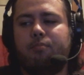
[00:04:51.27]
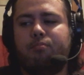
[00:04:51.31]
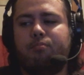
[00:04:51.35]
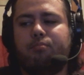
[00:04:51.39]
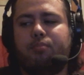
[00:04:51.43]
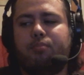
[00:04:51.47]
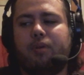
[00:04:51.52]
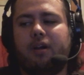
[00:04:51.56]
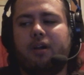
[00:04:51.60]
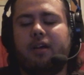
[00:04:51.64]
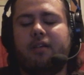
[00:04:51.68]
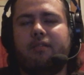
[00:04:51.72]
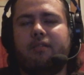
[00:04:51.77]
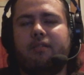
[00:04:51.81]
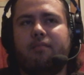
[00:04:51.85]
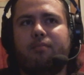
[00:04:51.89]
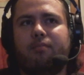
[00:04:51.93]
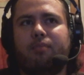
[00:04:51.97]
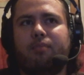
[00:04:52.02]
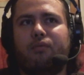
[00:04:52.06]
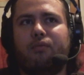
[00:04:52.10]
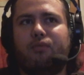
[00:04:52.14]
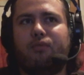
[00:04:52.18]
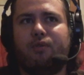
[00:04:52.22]
but
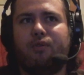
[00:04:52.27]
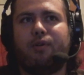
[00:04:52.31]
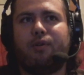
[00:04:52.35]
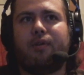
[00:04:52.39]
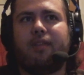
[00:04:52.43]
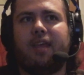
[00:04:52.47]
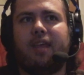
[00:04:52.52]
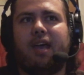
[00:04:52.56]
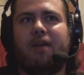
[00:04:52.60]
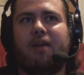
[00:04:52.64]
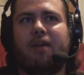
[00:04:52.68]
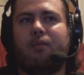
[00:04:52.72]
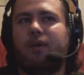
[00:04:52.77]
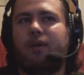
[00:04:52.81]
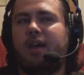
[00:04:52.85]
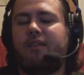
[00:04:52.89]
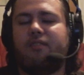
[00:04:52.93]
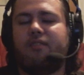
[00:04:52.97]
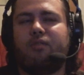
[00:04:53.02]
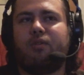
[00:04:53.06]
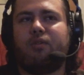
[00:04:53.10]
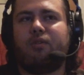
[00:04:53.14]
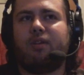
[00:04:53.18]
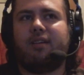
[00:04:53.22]
before that, we
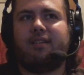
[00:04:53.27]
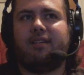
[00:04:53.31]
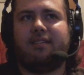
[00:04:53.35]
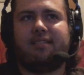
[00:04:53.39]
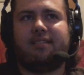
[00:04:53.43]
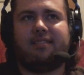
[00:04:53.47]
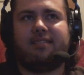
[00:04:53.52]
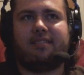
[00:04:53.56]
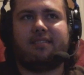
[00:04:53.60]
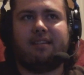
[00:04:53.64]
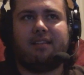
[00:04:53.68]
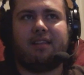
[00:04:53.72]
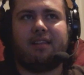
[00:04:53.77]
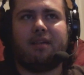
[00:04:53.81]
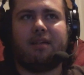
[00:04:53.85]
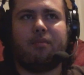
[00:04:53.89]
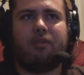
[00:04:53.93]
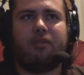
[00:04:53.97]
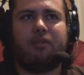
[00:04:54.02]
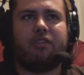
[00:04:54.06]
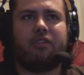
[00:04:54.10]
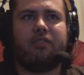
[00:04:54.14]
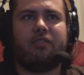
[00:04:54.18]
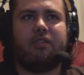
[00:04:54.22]
haven't really seen that
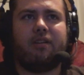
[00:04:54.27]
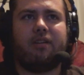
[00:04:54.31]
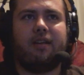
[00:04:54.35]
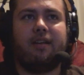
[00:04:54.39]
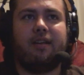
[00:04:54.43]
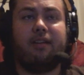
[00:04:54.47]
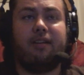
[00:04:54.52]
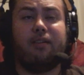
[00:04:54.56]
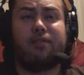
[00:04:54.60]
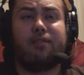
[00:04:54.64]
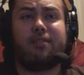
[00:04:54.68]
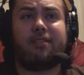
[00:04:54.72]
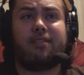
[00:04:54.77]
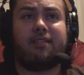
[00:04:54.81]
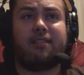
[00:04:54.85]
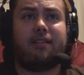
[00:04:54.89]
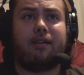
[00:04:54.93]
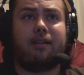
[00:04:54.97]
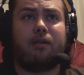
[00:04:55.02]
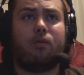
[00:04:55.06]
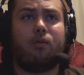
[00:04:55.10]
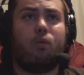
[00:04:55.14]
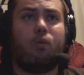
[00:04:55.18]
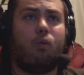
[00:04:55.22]
much of it. He uses it
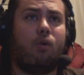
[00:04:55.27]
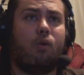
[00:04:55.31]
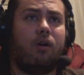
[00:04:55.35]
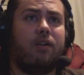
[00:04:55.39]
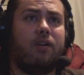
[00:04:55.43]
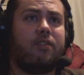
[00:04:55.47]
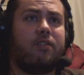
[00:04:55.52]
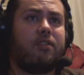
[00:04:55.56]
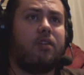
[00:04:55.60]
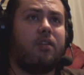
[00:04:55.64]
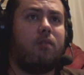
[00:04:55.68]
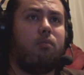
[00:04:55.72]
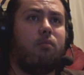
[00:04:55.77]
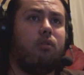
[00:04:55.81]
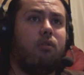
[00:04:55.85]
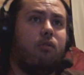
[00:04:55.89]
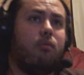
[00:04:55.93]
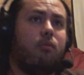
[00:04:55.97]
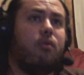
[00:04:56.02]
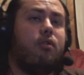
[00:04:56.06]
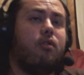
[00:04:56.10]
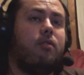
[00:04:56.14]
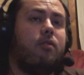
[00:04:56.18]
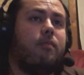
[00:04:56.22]
like once in a blue
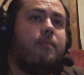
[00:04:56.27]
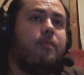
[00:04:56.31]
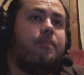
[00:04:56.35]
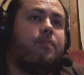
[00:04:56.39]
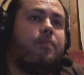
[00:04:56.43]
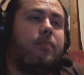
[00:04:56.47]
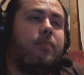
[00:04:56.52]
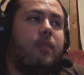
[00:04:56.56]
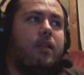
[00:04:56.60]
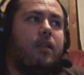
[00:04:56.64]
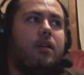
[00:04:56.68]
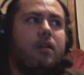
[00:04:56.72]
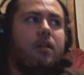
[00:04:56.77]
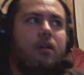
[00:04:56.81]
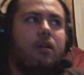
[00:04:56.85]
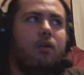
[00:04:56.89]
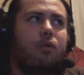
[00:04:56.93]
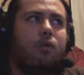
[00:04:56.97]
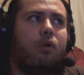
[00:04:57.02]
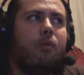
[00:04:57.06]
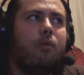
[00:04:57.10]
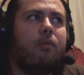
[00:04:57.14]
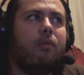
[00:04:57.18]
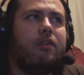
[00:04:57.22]
moon.
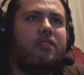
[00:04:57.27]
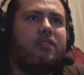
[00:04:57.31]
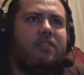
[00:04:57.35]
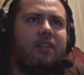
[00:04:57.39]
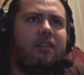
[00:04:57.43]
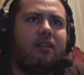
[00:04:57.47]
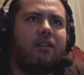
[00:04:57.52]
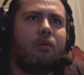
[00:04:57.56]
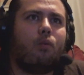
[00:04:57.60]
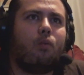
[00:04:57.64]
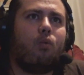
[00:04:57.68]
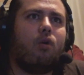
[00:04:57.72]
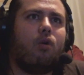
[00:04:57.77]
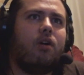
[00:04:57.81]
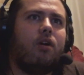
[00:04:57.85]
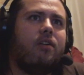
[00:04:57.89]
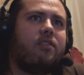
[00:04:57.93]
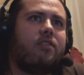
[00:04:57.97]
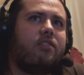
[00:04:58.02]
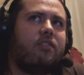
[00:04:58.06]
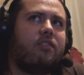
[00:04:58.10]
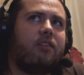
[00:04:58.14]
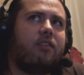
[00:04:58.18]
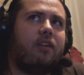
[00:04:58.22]
Well, it's like
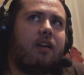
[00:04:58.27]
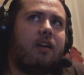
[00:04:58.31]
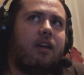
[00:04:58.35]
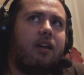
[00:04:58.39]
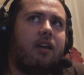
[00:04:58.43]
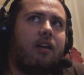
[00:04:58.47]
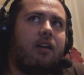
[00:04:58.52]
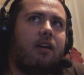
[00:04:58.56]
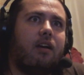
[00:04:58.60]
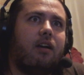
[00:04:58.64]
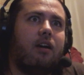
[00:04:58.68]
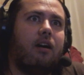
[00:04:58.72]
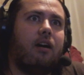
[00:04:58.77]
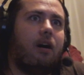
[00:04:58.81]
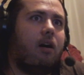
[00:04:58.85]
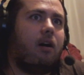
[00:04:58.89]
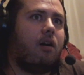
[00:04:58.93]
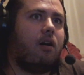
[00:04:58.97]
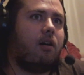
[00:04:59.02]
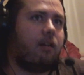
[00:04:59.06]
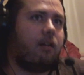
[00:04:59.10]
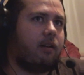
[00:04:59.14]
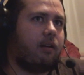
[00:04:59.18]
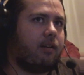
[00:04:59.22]
once an
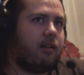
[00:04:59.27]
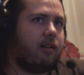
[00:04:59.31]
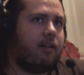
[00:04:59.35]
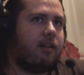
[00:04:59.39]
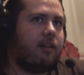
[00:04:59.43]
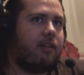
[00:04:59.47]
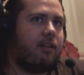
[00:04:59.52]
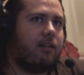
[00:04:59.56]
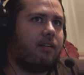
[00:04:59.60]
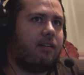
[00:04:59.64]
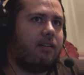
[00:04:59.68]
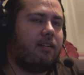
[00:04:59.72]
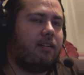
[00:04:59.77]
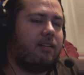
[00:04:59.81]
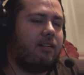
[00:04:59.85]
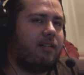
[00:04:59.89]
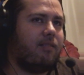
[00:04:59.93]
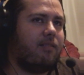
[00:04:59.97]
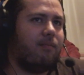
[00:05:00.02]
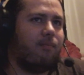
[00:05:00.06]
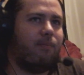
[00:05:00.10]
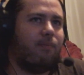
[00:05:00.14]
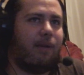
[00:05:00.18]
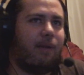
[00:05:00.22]
arc,
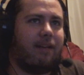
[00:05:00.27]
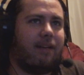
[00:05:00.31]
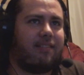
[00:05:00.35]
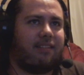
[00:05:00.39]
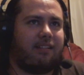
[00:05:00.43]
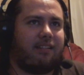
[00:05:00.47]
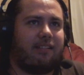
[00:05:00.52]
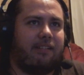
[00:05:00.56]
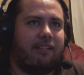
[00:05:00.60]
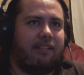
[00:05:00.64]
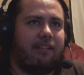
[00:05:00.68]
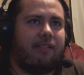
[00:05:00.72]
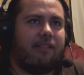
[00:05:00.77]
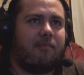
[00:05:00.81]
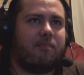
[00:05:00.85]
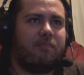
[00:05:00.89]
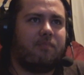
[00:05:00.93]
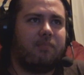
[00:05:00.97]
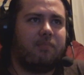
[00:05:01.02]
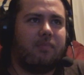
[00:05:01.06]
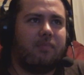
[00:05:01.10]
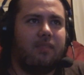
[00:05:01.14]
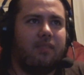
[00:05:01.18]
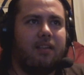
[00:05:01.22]
basically.
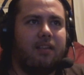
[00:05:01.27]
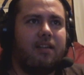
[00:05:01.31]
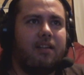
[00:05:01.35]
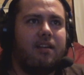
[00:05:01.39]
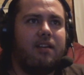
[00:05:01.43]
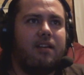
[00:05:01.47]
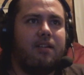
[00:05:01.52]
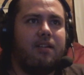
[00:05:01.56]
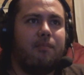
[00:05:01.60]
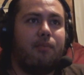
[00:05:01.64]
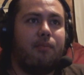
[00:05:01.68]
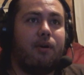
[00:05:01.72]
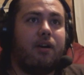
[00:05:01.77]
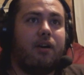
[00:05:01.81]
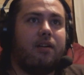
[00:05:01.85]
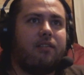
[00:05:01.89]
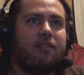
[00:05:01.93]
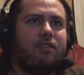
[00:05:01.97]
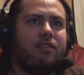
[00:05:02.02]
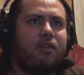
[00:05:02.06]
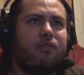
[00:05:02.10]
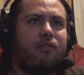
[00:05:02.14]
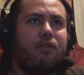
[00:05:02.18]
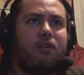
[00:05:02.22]
But
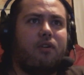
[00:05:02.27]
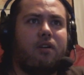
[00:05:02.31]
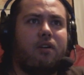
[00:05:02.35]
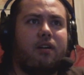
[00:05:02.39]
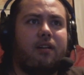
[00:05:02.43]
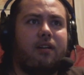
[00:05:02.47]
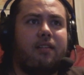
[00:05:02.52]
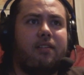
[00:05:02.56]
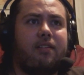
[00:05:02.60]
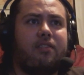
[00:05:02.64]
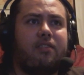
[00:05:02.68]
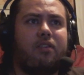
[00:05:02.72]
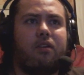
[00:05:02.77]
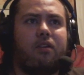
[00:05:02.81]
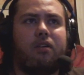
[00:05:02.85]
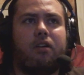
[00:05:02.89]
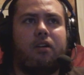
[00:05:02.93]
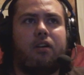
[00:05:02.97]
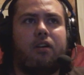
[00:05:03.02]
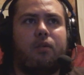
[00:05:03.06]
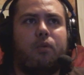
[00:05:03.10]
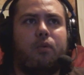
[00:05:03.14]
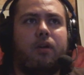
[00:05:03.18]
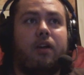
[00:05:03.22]
so far in this
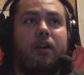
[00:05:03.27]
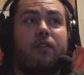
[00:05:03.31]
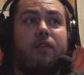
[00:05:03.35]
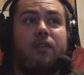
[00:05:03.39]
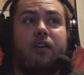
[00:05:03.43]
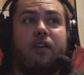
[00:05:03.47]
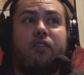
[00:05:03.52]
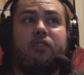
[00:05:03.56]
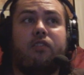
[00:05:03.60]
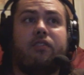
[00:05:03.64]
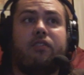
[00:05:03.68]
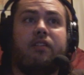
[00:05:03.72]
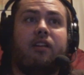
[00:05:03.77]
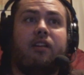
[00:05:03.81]
arc, we have actually seen